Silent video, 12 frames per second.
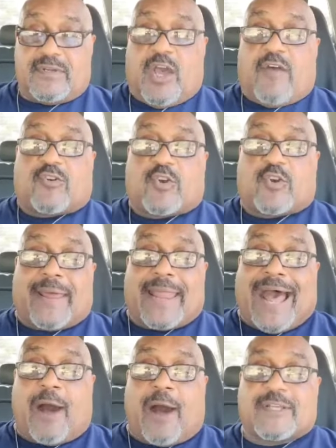For no matter
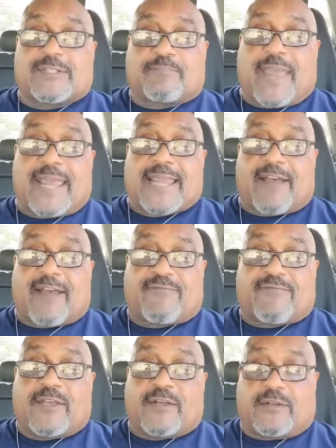how much pain I
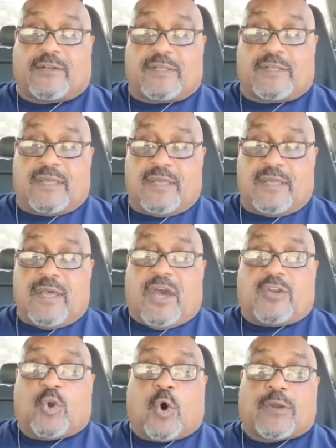feel,
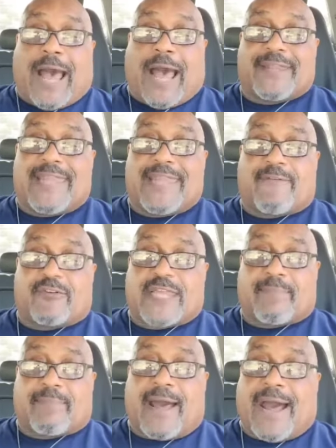Lord, I'll never take
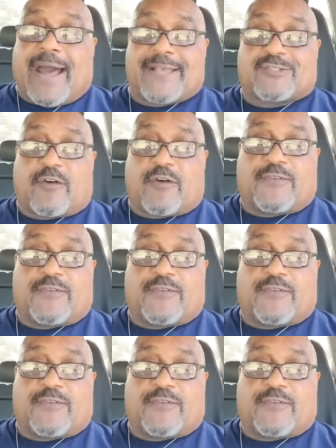my eyes off